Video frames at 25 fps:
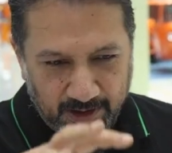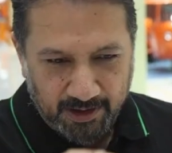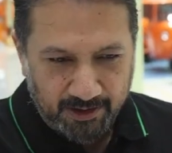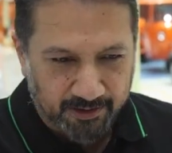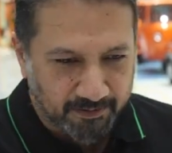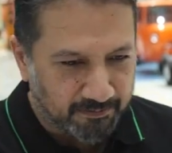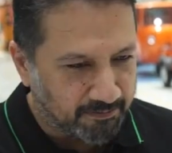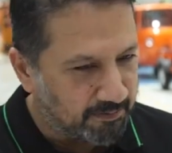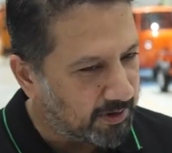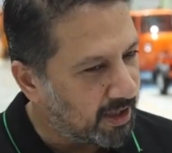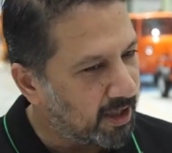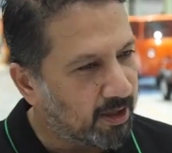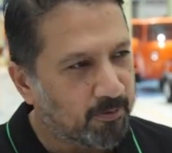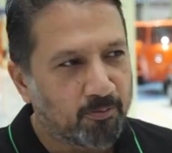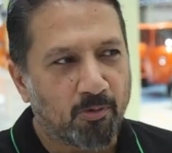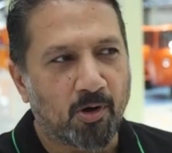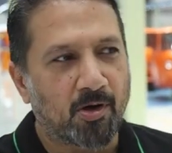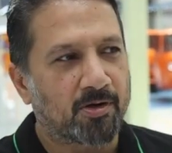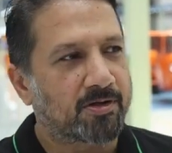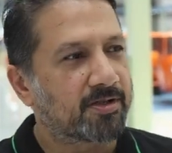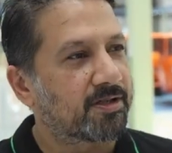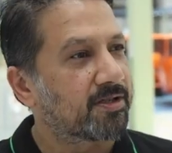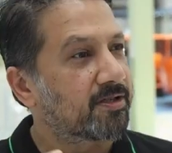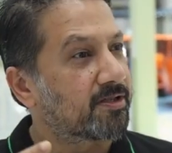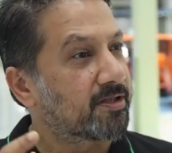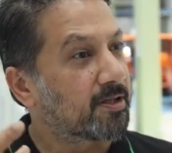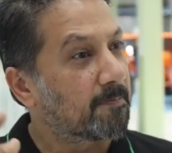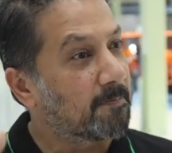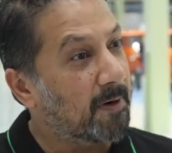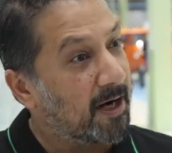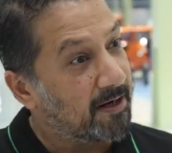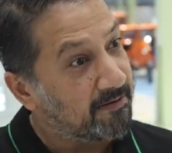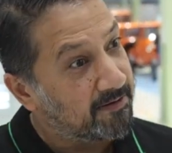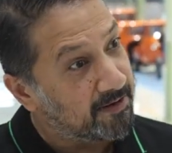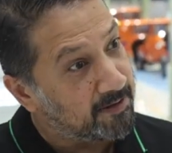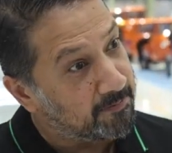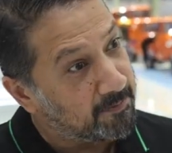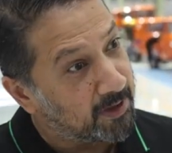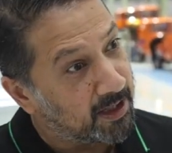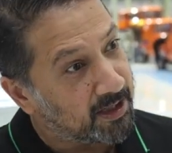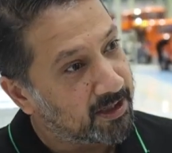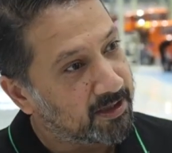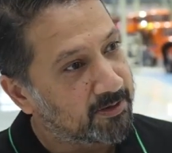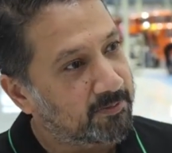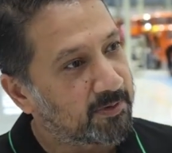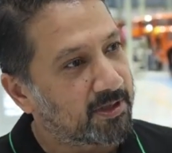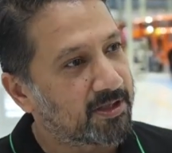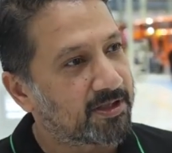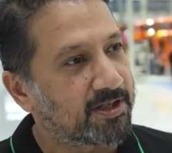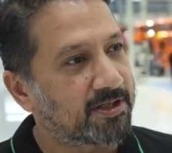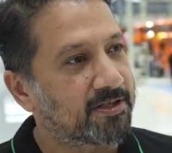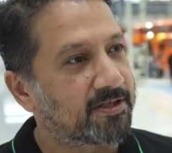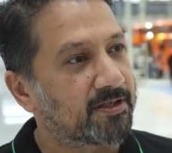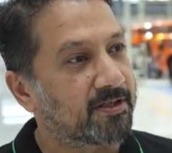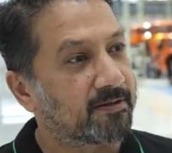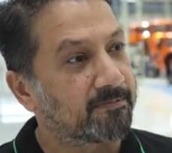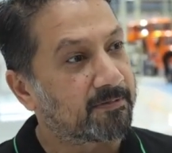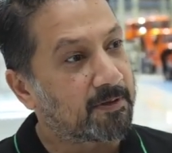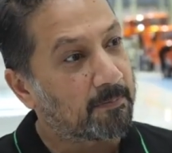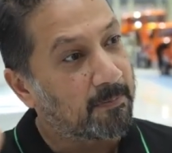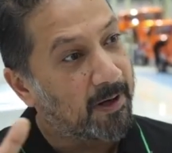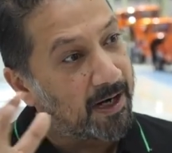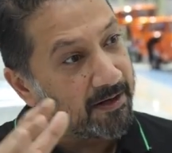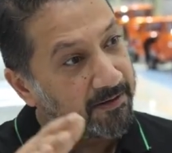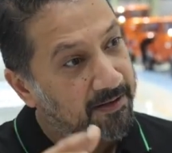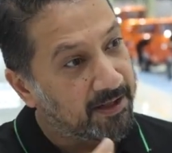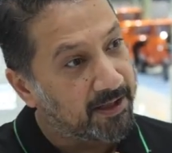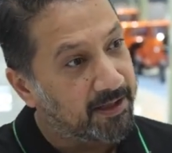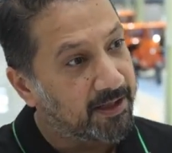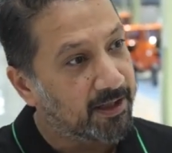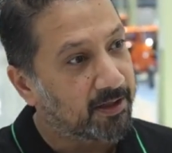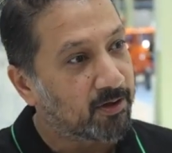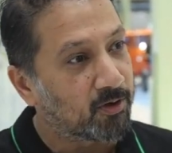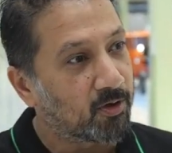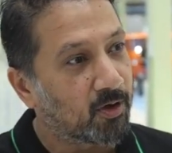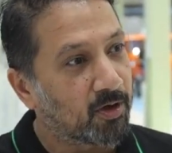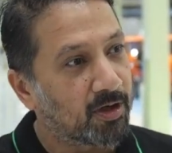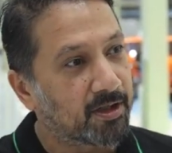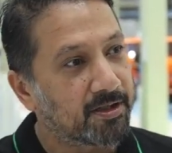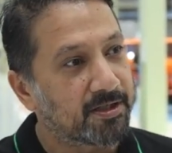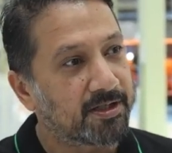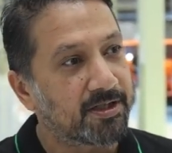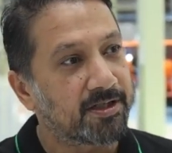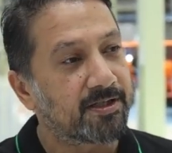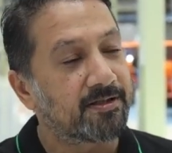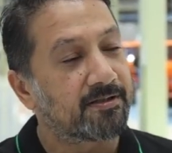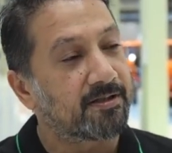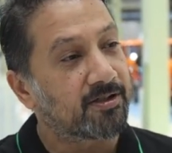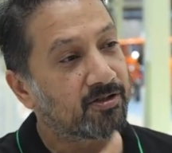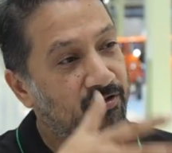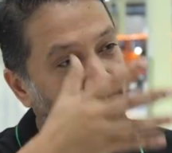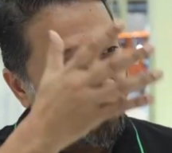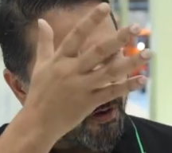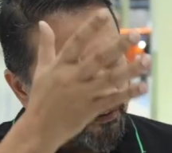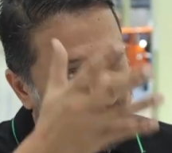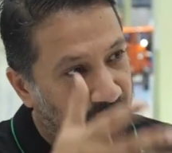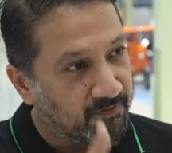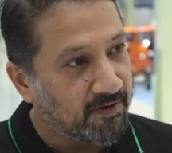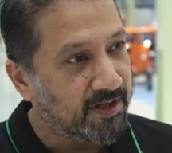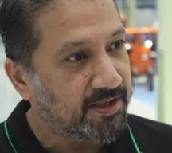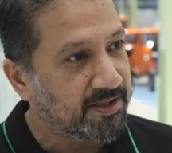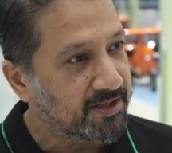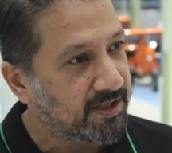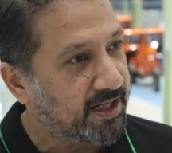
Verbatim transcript: the gearboxes, the battery management system, the battery technologies, the software